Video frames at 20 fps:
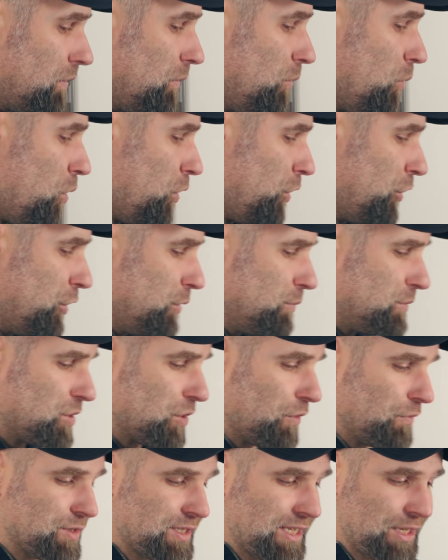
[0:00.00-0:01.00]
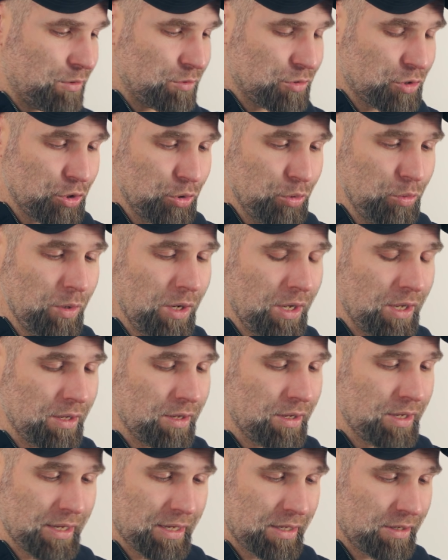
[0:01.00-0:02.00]
volumes of C O two,
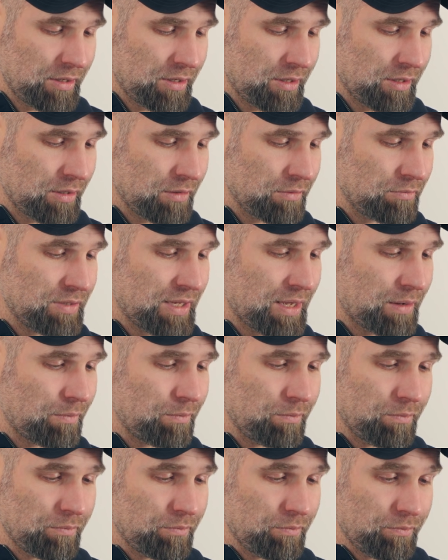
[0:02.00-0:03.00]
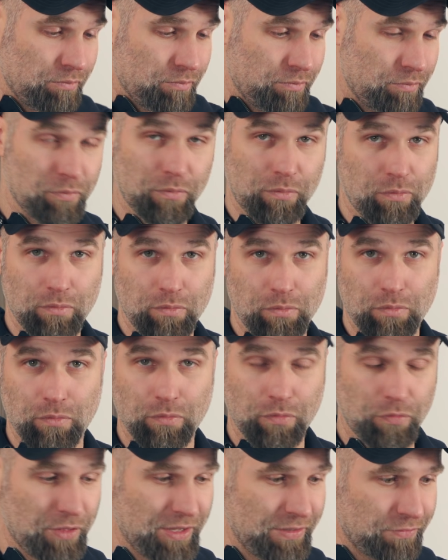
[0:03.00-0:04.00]
and uh, yeah,
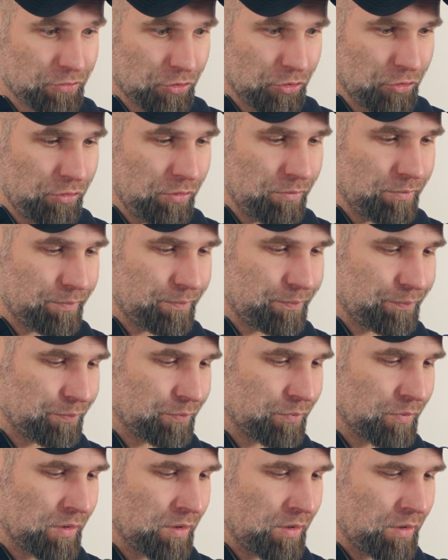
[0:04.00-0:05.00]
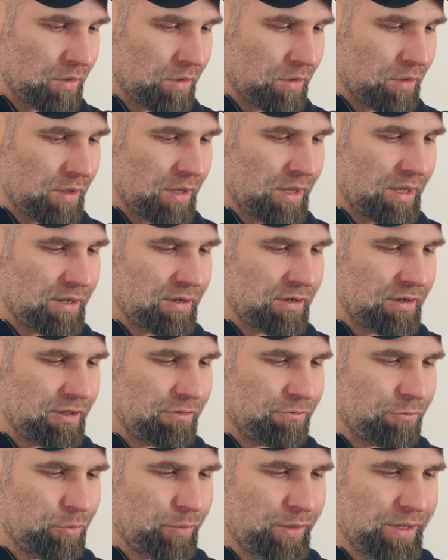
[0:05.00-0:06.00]
that's good. And
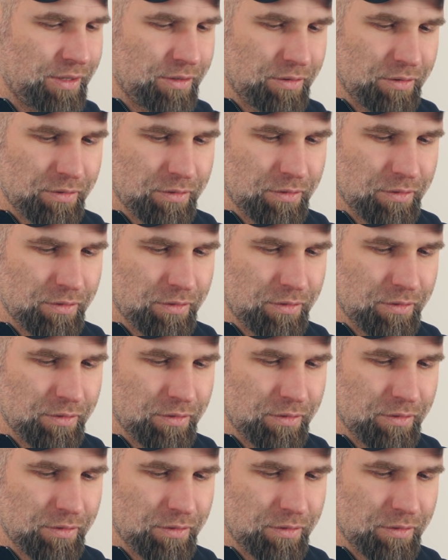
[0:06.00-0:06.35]
if we